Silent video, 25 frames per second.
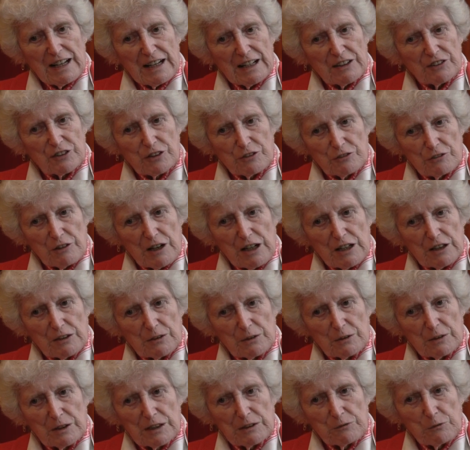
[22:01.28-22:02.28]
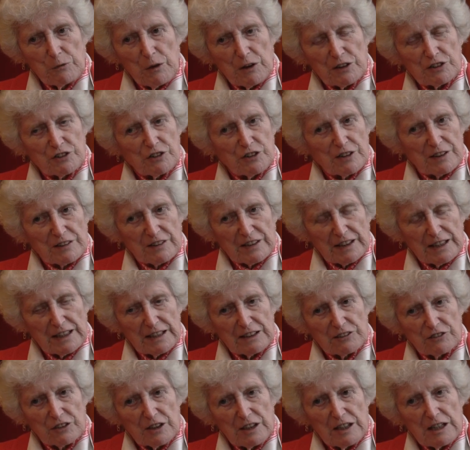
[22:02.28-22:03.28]
has a role in watching
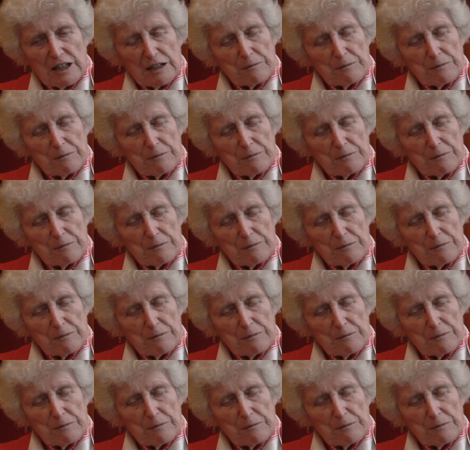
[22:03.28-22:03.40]
that.